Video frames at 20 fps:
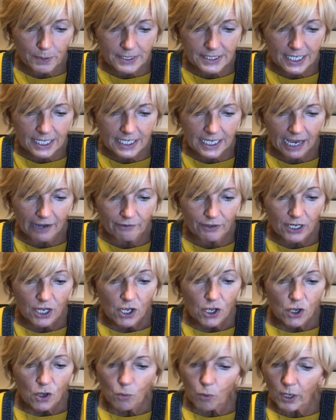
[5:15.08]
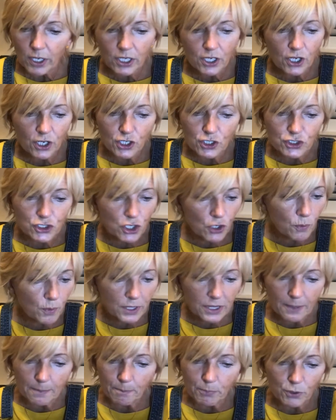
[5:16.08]
said Karen. What are you going to do with
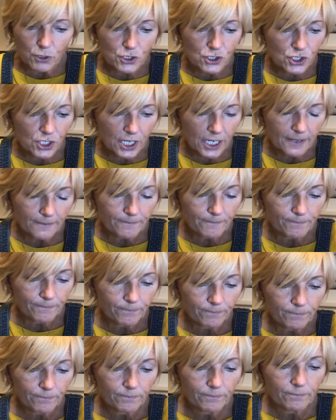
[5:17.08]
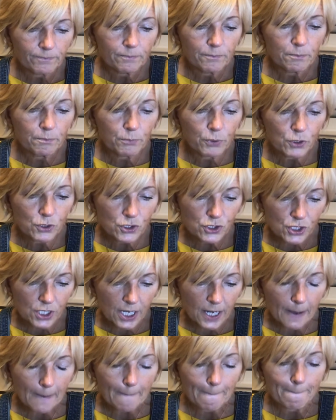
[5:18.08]
them, Bunjee?
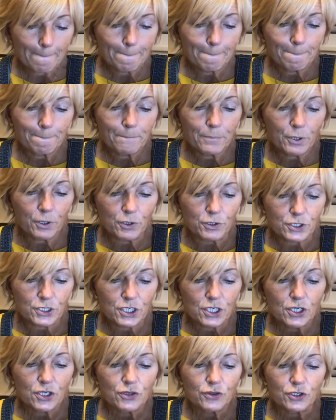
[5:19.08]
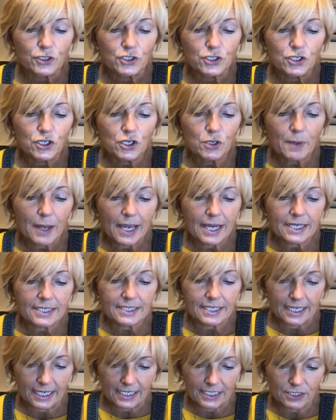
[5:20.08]
Bunjee put the 2 eggs
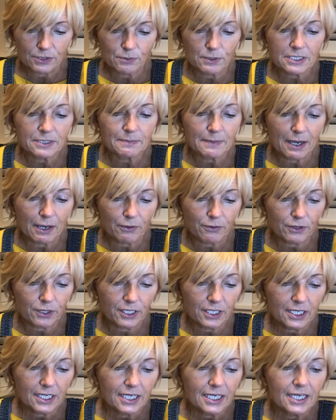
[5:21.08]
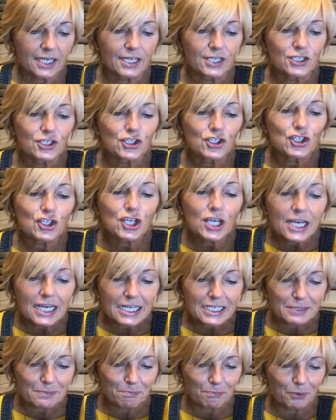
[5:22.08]
into his mouth. His
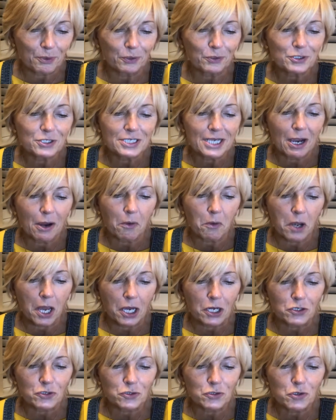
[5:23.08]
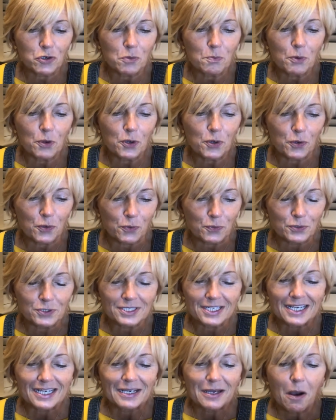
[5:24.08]
cheeks bulged out like 2 balloons,
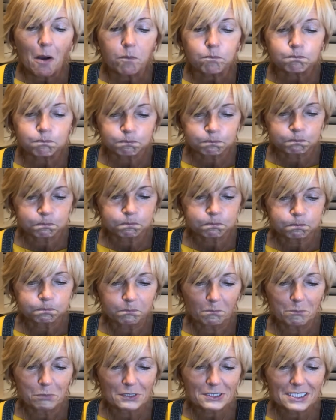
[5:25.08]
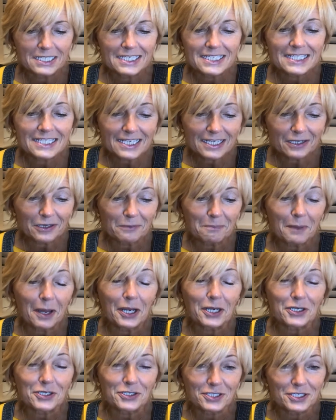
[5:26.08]
but he still
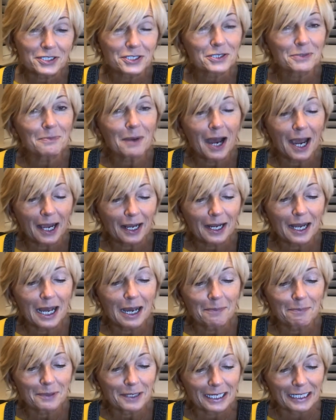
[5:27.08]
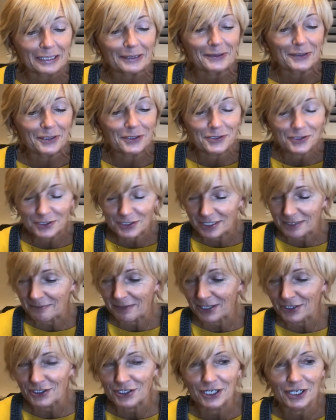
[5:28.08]
managed to smile happily. You can just
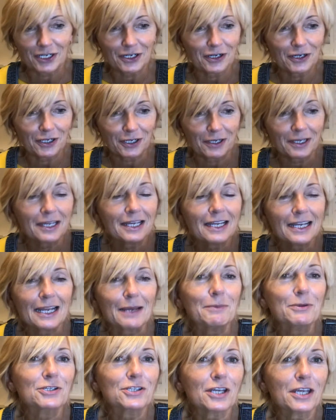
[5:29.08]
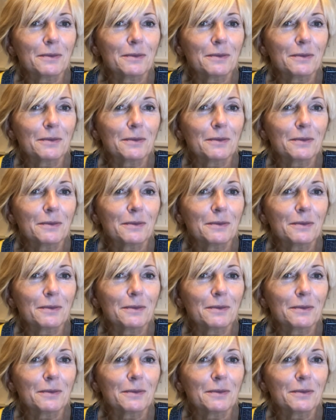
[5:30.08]
imagine it, can't you? Let me show you a